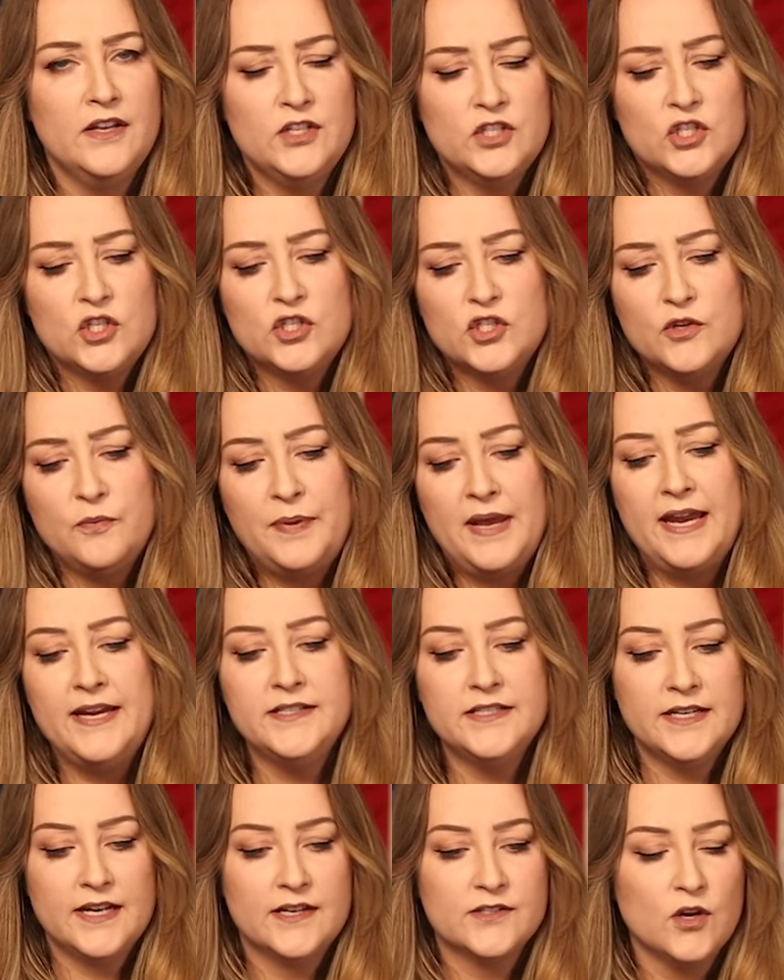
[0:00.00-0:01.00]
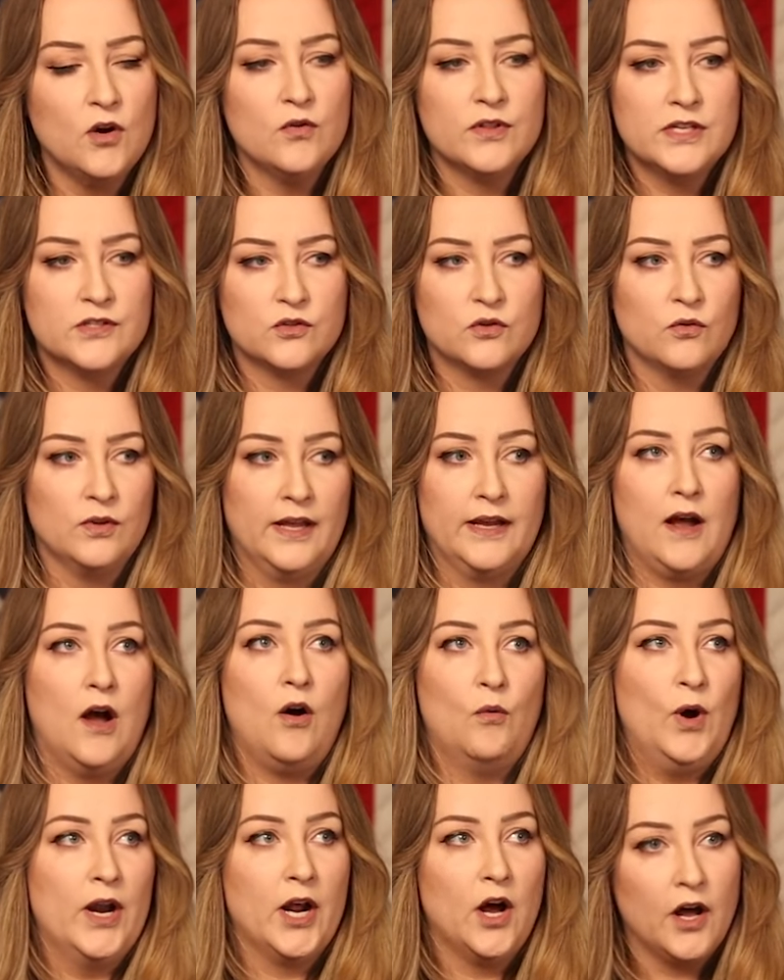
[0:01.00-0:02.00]
to paint it as, oh, these, like,
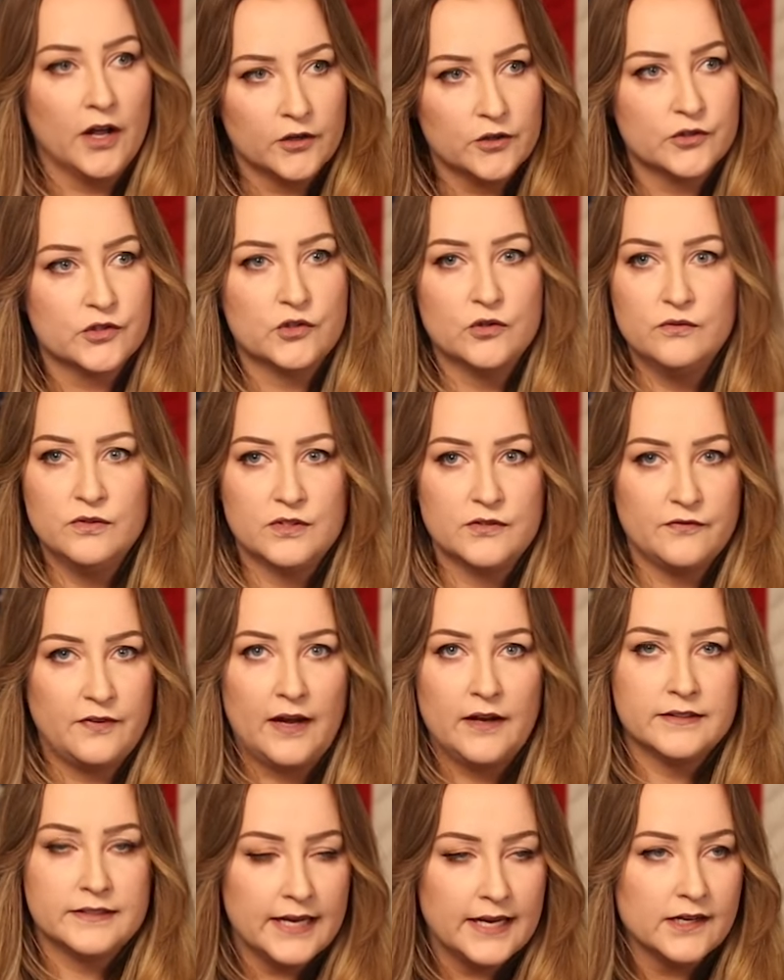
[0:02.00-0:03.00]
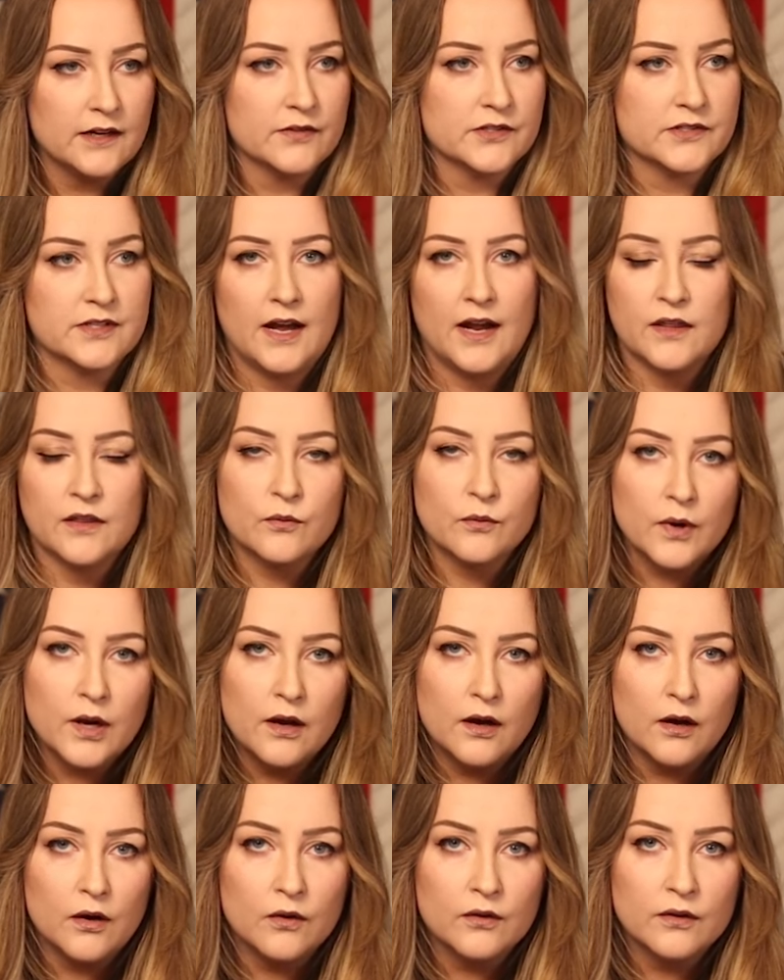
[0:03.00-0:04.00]
what, honor students found dead on the side of the
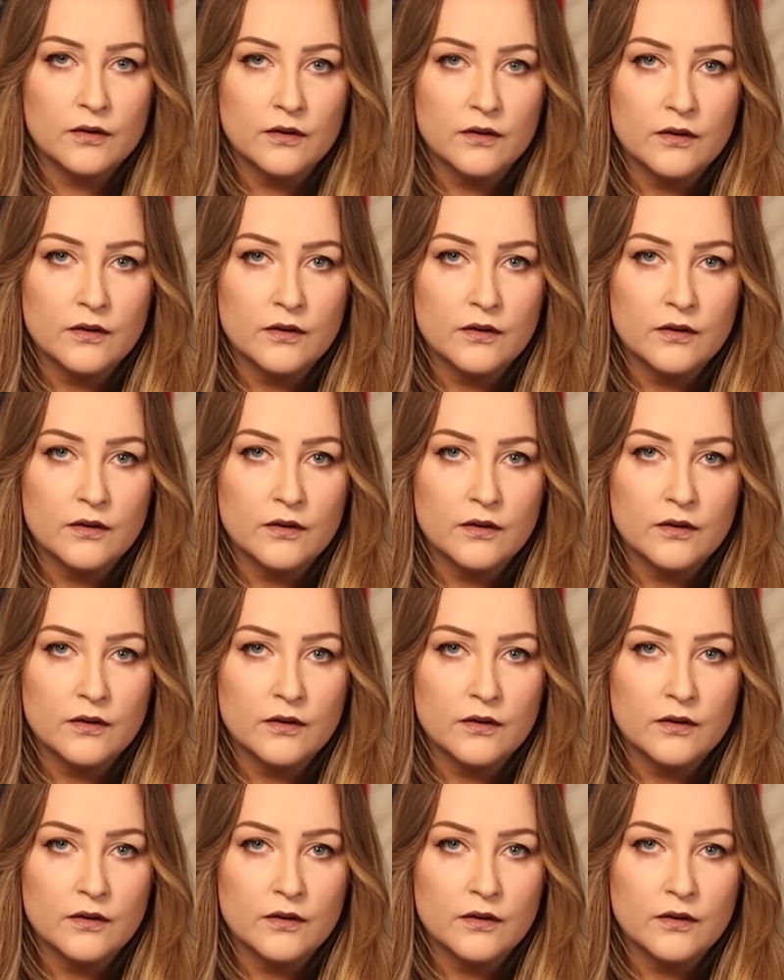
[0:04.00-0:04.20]
road.